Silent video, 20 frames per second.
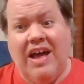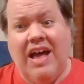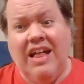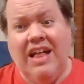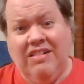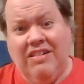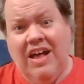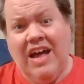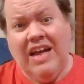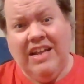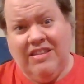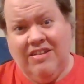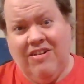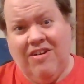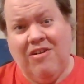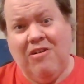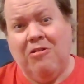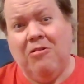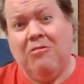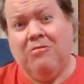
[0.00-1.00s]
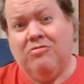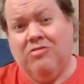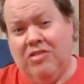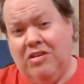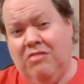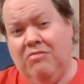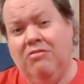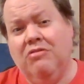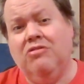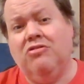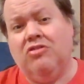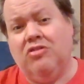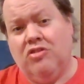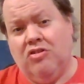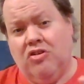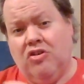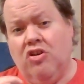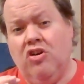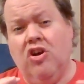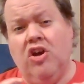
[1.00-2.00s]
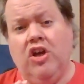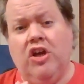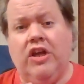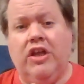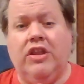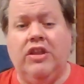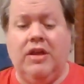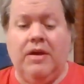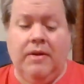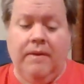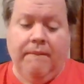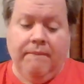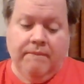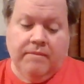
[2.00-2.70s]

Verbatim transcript: I liked her. She was good.